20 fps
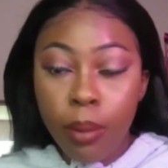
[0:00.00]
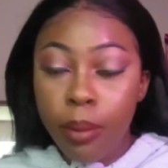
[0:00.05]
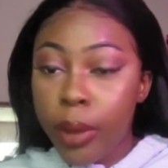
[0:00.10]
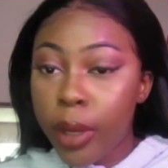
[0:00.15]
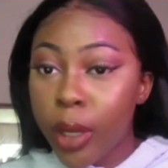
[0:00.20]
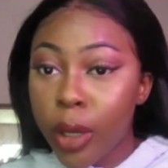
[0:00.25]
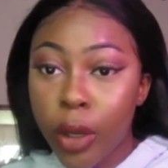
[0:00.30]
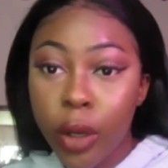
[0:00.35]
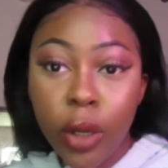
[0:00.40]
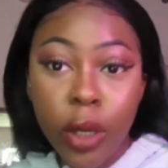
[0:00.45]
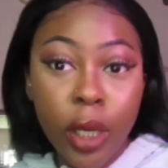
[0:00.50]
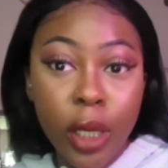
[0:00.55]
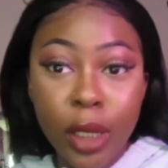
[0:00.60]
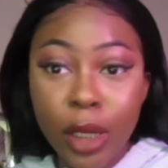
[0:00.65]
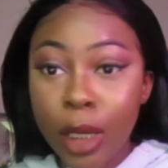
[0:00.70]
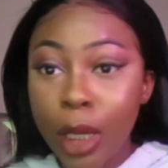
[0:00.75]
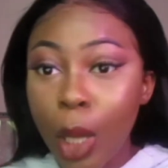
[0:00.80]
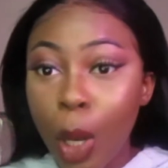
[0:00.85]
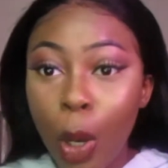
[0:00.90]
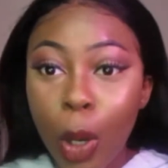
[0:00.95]
bigger, it
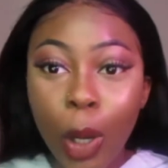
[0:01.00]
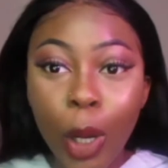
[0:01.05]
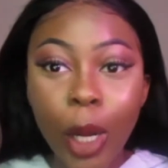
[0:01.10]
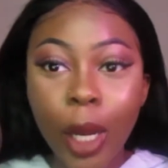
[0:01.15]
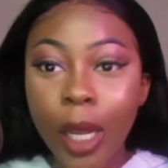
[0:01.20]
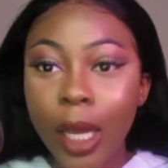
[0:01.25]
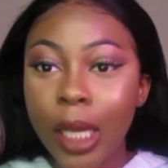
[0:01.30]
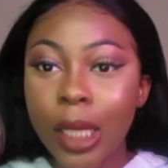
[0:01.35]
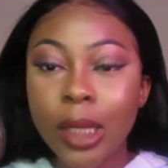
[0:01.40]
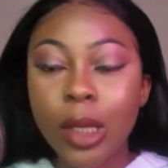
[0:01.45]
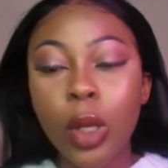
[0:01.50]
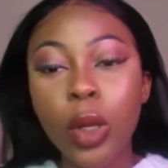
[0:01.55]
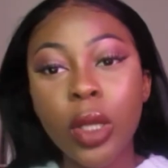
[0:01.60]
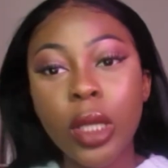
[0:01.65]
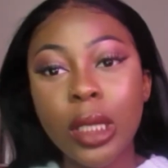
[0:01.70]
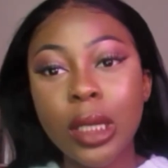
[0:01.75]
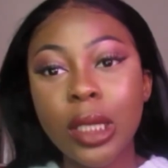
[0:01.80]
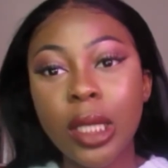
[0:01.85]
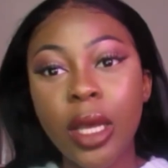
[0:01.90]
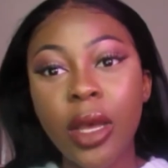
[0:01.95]
gets longer, it gets all
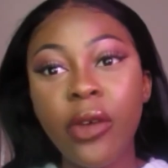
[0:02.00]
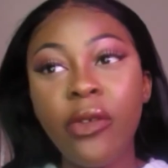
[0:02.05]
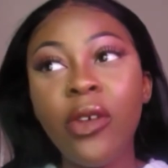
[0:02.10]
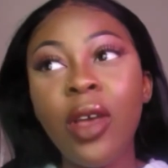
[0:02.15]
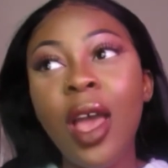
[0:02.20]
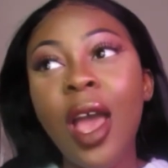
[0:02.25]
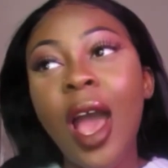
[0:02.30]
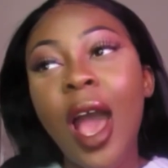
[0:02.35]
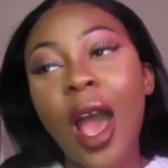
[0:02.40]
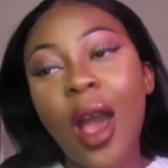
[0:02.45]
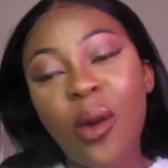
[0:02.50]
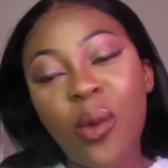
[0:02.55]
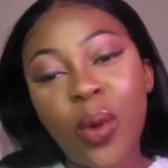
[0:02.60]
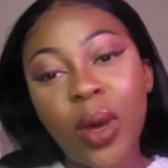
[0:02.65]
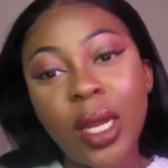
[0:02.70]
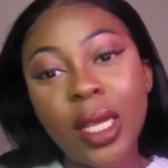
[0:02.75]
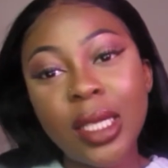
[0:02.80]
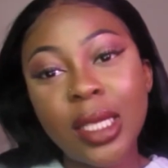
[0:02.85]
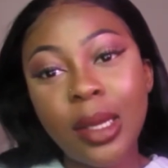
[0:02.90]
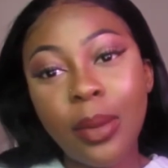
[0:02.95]
the stuff I
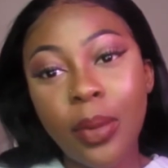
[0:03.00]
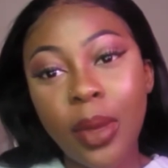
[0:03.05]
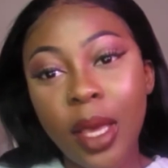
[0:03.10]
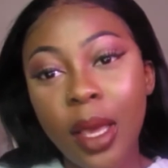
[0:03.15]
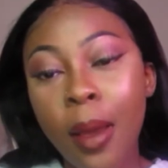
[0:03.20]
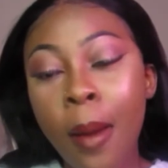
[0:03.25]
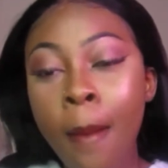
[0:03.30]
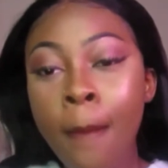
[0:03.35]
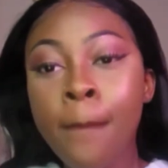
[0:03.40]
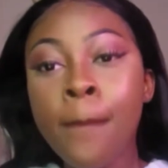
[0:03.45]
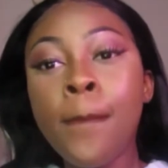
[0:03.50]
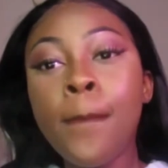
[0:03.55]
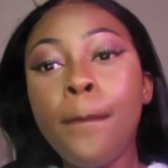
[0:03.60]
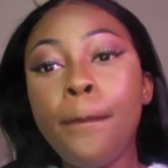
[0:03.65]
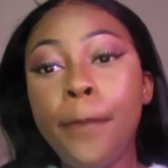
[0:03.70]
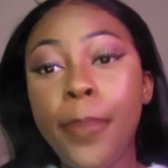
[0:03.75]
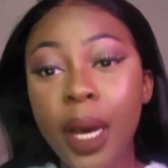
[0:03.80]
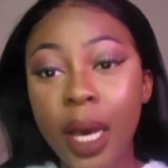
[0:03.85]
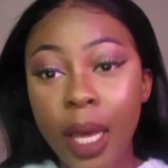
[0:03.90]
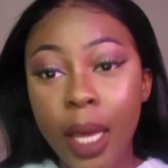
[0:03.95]
want it to be.
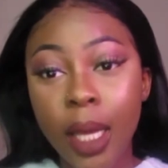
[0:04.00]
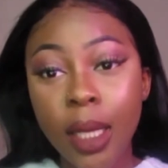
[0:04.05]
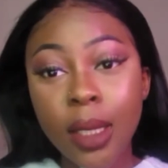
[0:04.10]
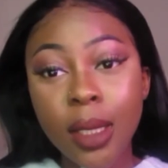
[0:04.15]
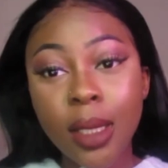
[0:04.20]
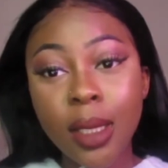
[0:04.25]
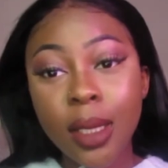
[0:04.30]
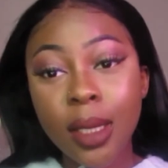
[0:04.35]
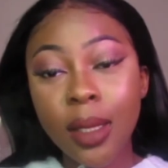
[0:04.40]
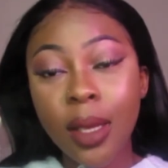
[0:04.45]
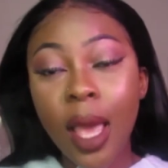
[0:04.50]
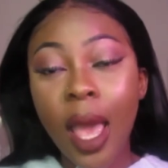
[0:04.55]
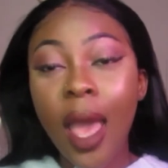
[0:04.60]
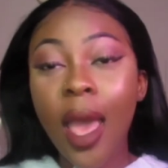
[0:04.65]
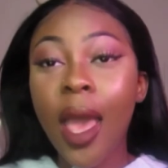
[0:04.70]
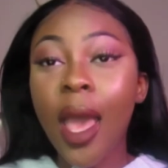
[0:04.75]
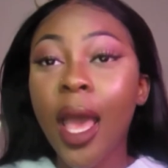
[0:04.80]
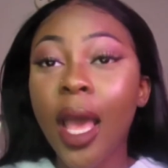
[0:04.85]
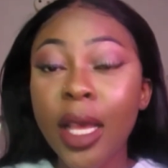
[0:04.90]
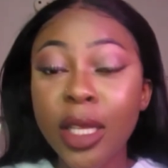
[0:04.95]
But
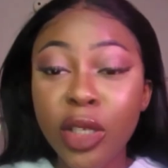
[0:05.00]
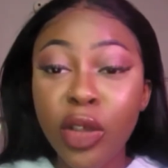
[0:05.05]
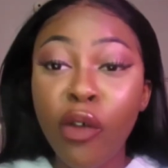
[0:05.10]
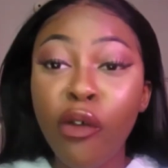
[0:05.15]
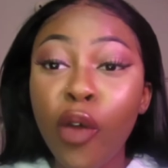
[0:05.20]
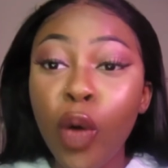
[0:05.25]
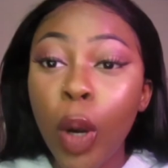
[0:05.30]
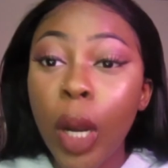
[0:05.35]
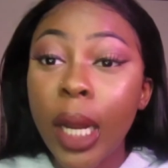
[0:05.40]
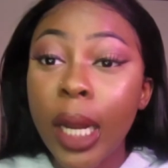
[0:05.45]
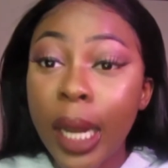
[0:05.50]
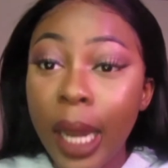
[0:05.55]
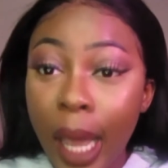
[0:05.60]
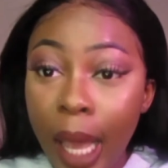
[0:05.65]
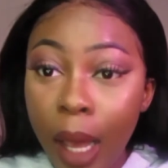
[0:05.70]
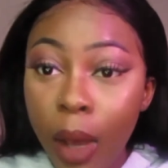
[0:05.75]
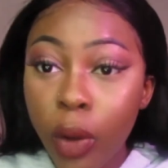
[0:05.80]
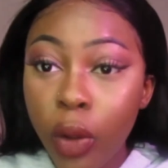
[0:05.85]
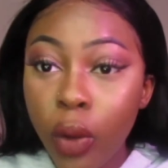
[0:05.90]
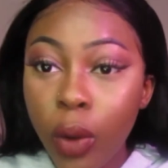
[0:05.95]
as for
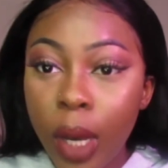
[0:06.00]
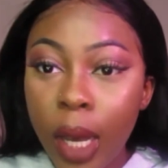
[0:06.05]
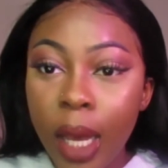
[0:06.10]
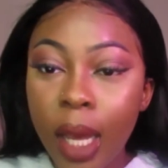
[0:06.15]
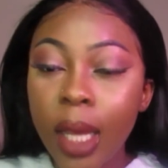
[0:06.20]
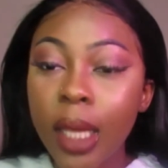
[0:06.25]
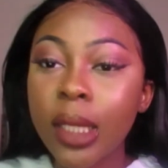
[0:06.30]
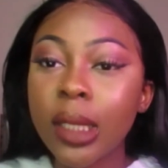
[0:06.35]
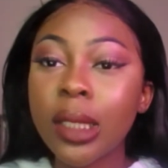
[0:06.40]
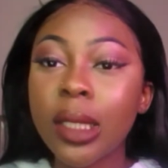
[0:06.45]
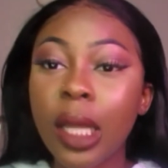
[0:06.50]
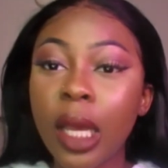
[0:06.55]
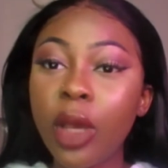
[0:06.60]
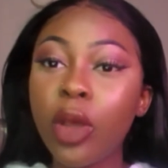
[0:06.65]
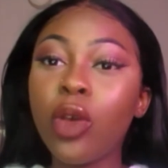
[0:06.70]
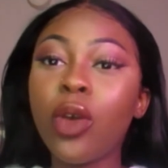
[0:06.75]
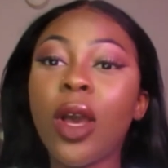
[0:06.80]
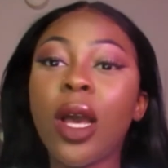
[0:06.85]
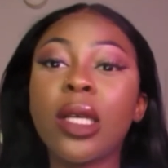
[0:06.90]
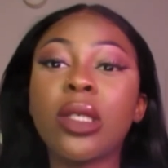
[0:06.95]
now, you guys,
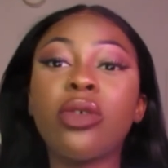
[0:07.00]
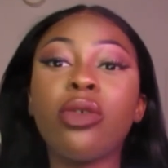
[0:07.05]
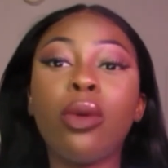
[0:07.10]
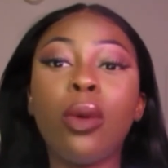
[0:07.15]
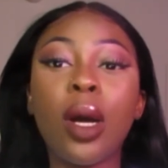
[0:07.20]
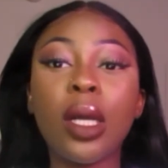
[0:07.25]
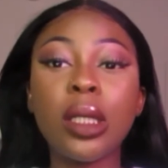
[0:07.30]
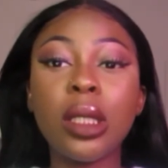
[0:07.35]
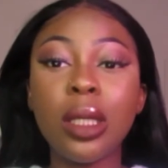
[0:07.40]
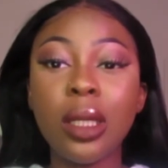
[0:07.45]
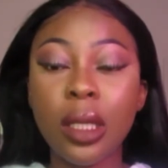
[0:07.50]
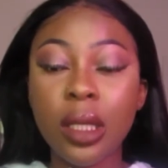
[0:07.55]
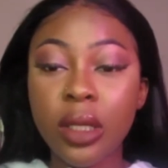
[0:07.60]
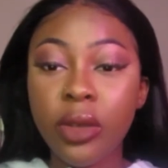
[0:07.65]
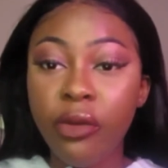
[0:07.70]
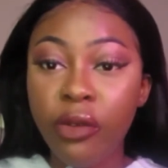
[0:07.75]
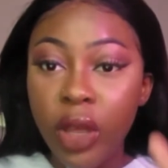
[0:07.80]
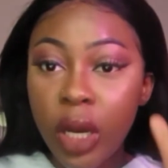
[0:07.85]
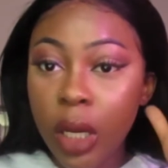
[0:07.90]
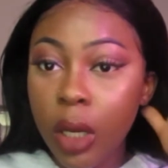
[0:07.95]
thank you guys for watching this
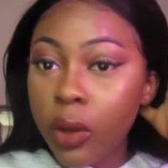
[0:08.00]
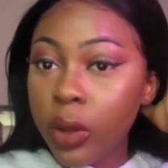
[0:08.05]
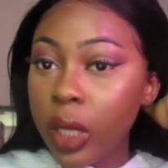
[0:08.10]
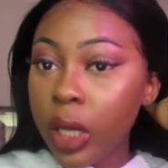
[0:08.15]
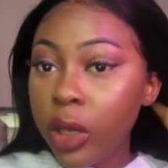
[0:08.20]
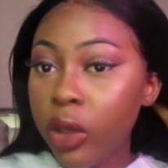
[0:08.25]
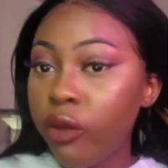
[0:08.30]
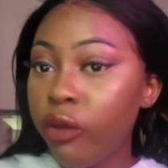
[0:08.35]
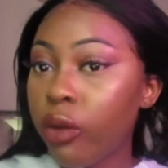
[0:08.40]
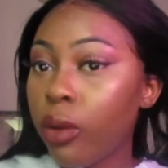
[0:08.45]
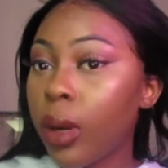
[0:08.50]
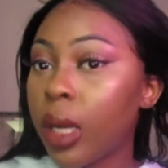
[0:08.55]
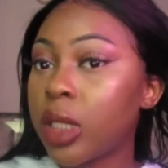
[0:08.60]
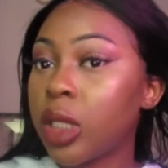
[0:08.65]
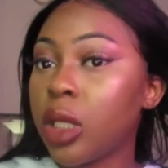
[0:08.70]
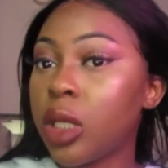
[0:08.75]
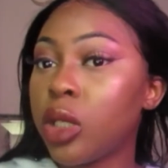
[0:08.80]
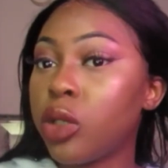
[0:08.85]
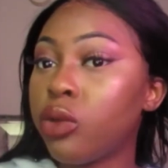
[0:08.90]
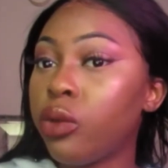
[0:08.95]
video. Thank you for
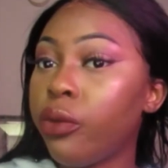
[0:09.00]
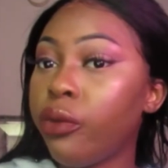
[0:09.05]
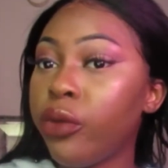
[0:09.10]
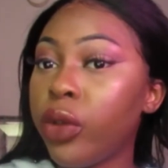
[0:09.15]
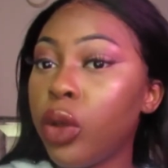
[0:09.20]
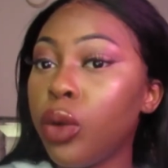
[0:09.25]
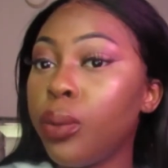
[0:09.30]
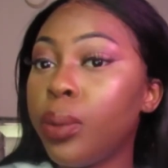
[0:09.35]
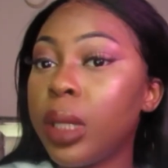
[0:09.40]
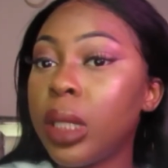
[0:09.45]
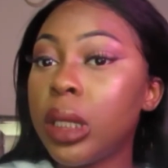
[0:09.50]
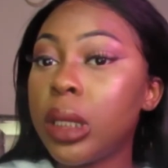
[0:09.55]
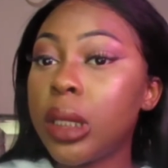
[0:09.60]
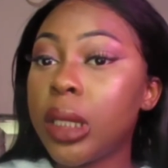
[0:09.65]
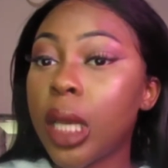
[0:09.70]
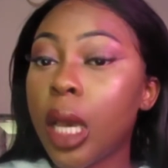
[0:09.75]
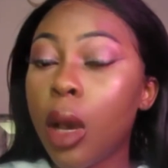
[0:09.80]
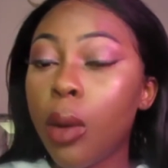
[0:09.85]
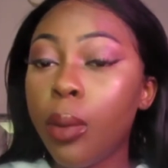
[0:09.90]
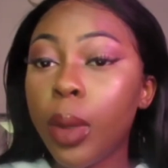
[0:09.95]
watching this review. Please
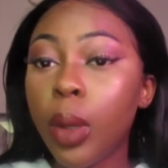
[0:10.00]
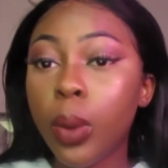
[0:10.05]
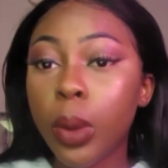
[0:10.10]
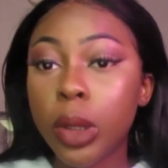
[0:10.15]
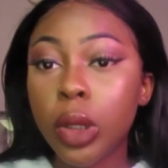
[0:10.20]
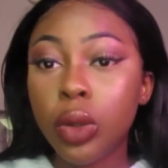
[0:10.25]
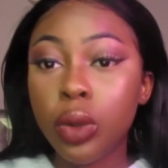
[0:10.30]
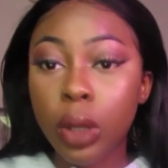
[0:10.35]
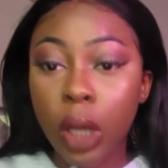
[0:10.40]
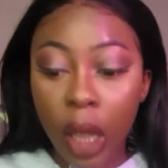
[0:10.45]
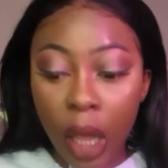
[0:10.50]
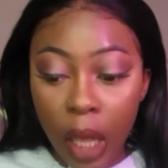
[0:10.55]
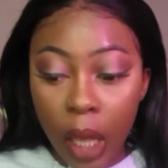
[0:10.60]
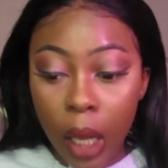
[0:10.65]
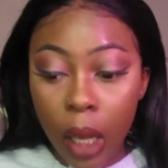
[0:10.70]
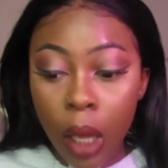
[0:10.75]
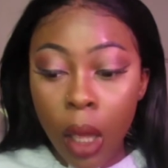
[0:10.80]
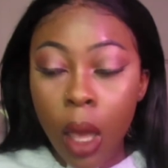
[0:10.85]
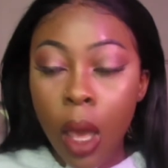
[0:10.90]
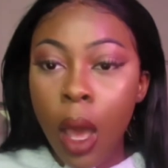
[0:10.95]
tell me what you
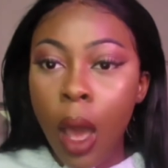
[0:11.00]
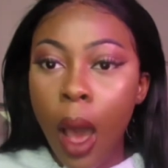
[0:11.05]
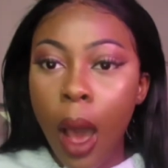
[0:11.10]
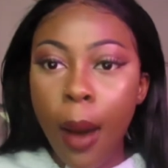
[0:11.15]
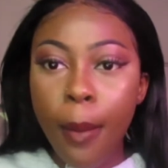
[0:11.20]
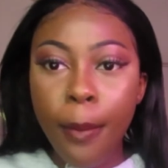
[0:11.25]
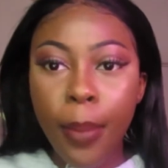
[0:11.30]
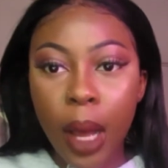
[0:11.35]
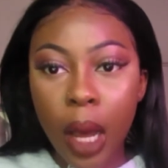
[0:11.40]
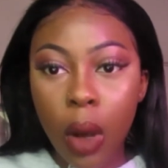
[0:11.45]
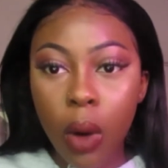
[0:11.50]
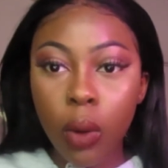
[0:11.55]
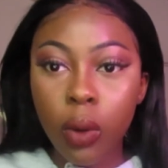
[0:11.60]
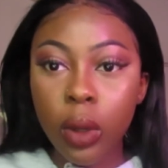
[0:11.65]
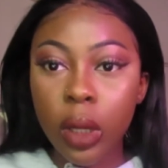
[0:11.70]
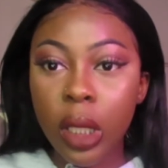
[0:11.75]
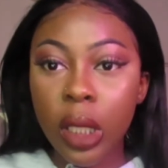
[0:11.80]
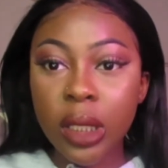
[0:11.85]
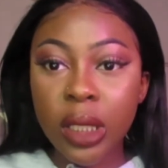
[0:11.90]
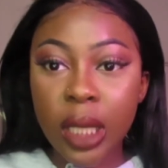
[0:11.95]
think
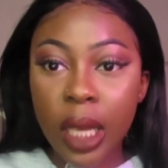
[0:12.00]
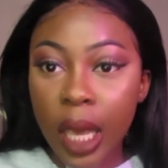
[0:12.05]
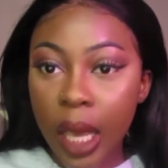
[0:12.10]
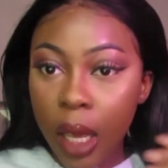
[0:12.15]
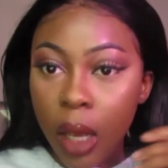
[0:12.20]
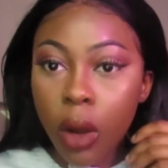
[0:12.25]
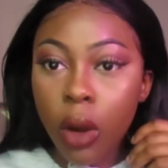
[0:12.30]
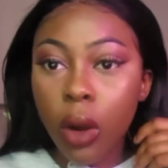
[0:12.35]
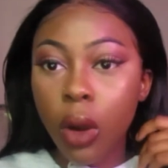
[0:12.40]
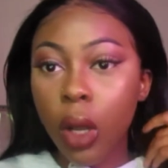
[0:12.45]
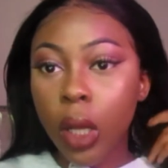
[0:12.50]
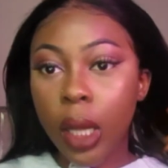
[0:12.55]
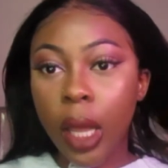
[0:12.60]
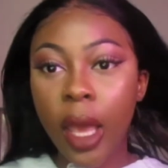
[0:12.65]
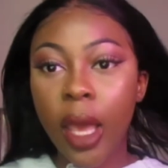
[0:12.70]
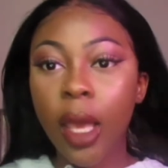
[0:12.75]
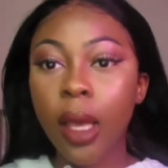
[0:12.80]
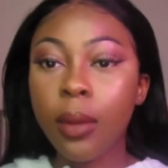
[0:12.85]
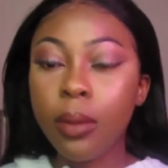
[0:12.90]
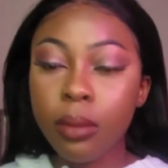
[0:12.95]
about this hair.
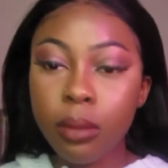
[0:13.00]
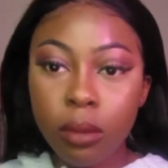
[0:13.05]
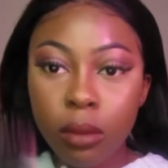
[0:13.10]
Like,